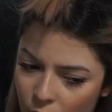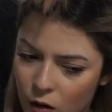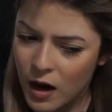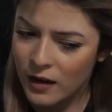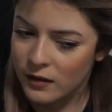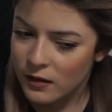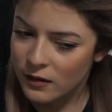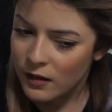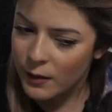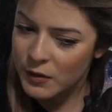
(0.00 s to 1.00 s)
Oh god,
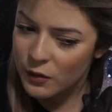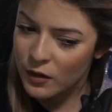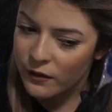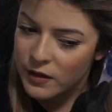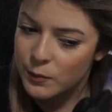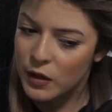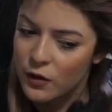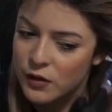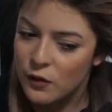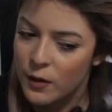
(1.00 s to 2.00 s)
I'm so nervous, but
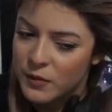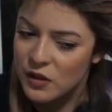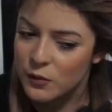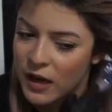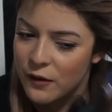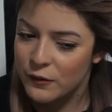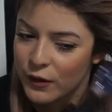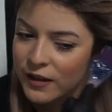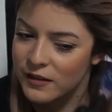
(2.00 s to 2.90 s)
also I'm so down for this.